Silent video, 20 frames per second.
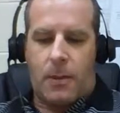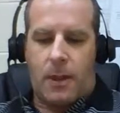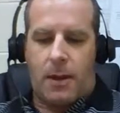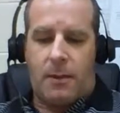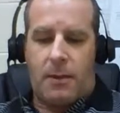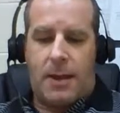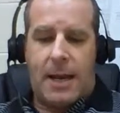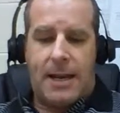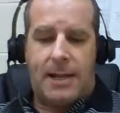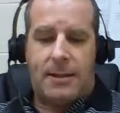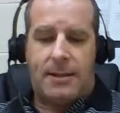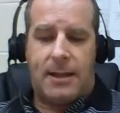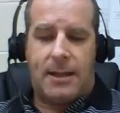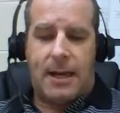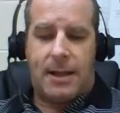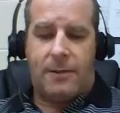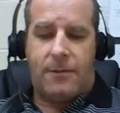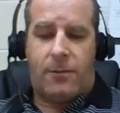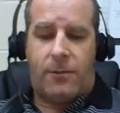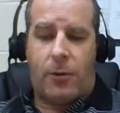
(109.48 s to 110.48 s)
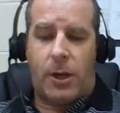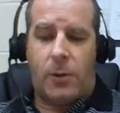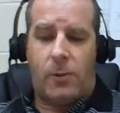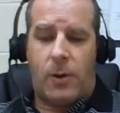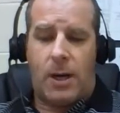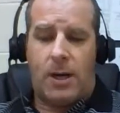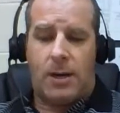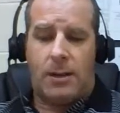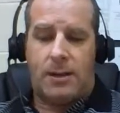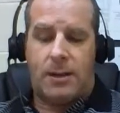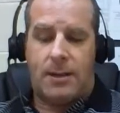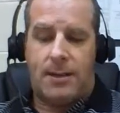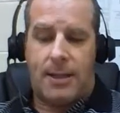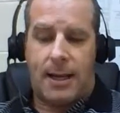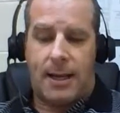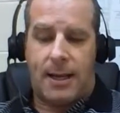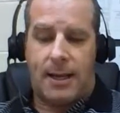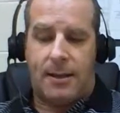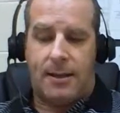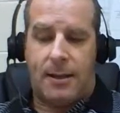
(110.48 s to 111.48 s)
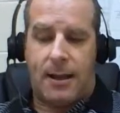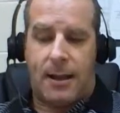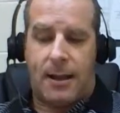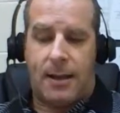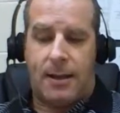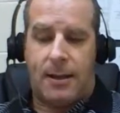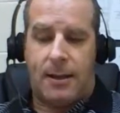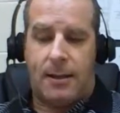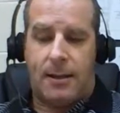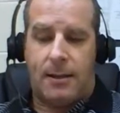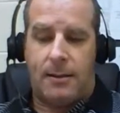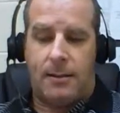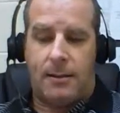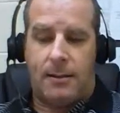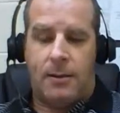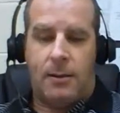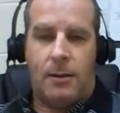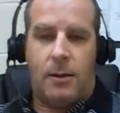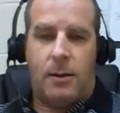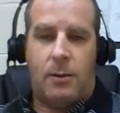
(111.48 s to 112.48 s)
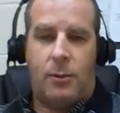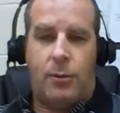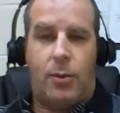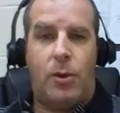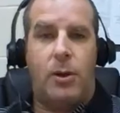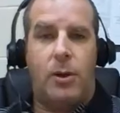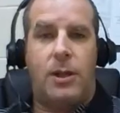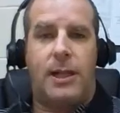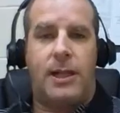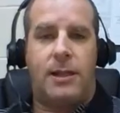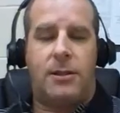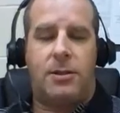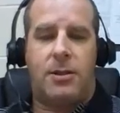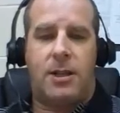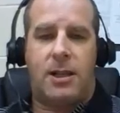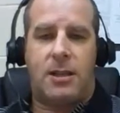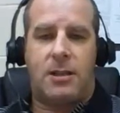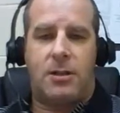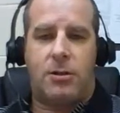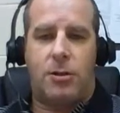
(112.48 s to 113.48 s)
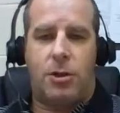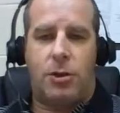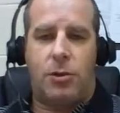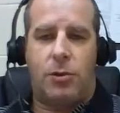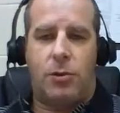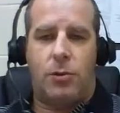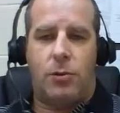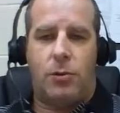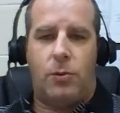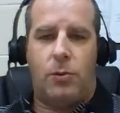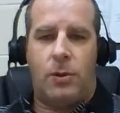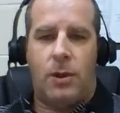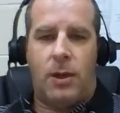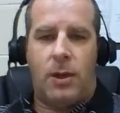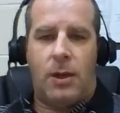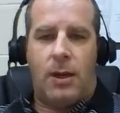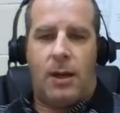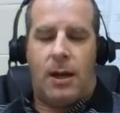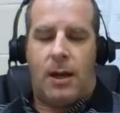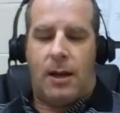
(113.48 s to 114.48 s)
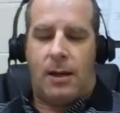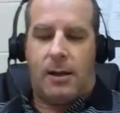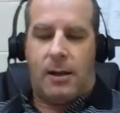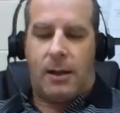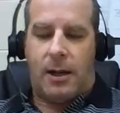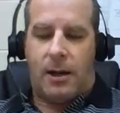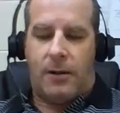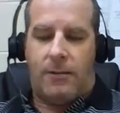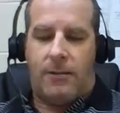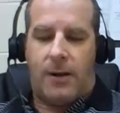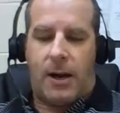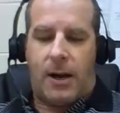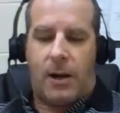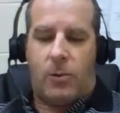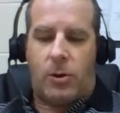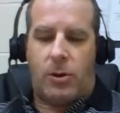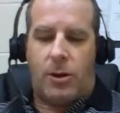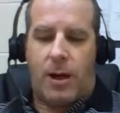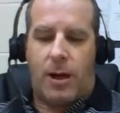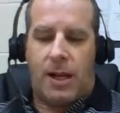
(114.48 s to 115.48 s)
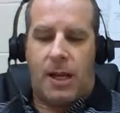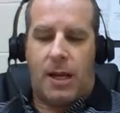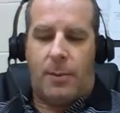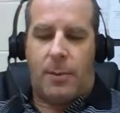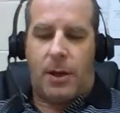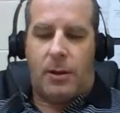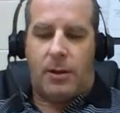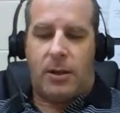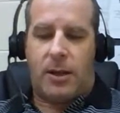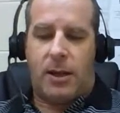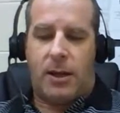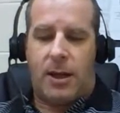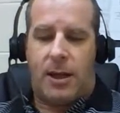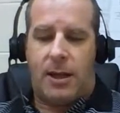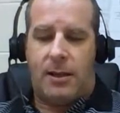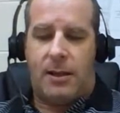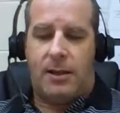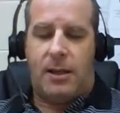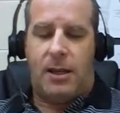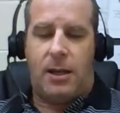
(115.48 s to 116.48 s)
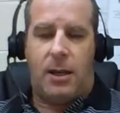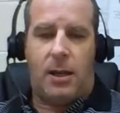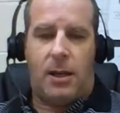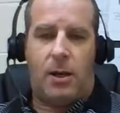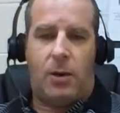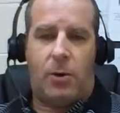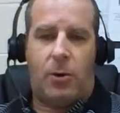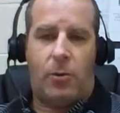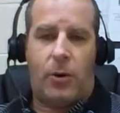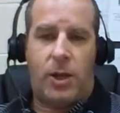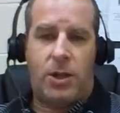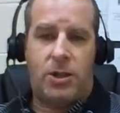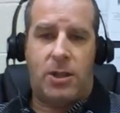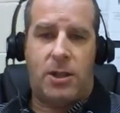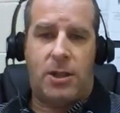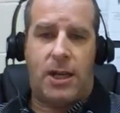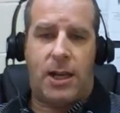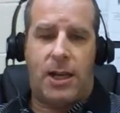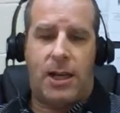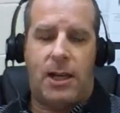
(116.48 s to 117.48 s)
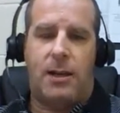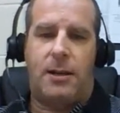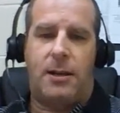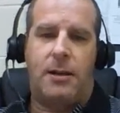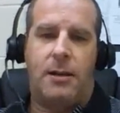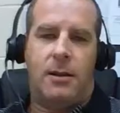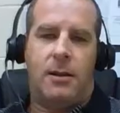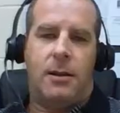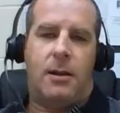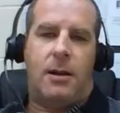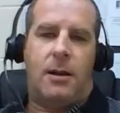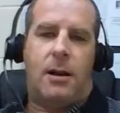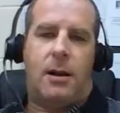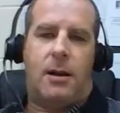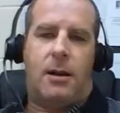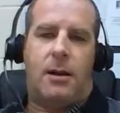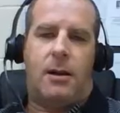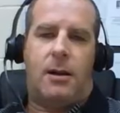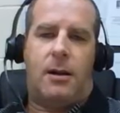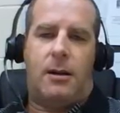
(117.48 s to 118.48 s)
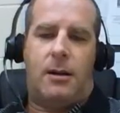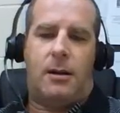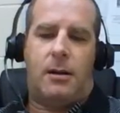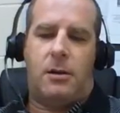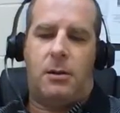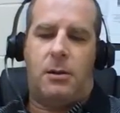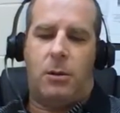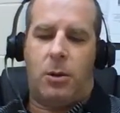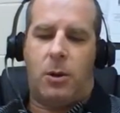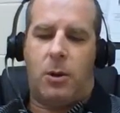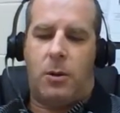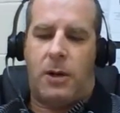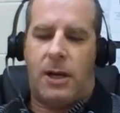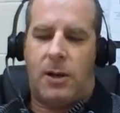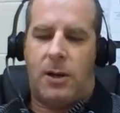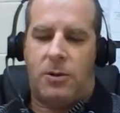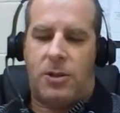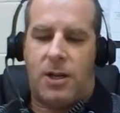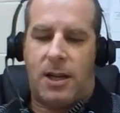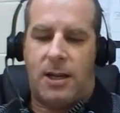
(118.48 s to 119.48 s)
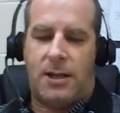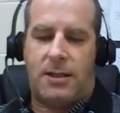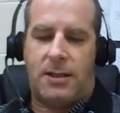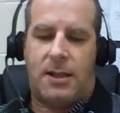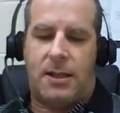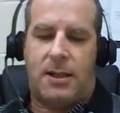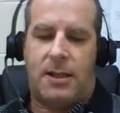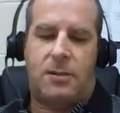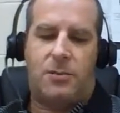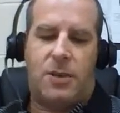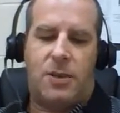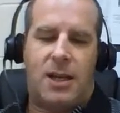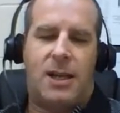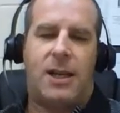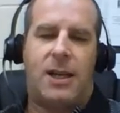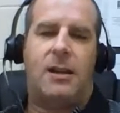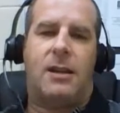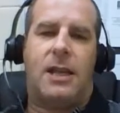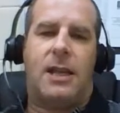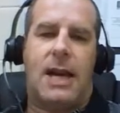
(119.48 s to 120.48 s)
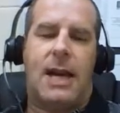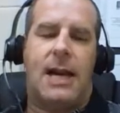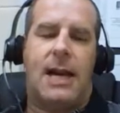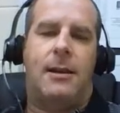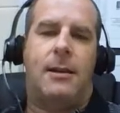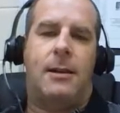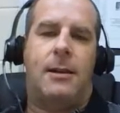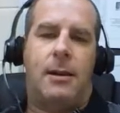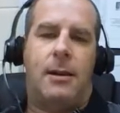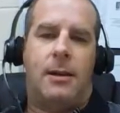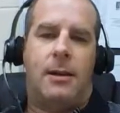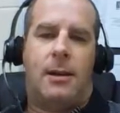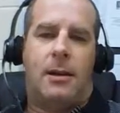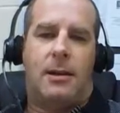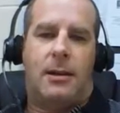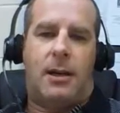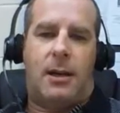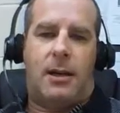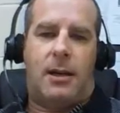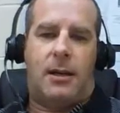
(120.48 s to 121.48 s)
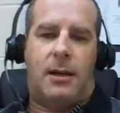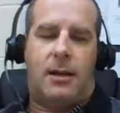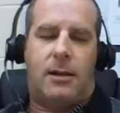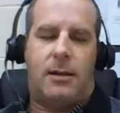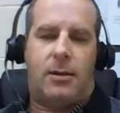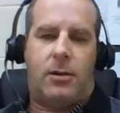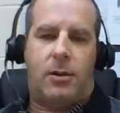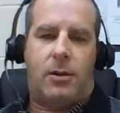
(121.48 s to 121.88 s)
then in slide 41 on the second bullet, just to clarify, we're talking about kidney originated gluconeogenesis, meaning that the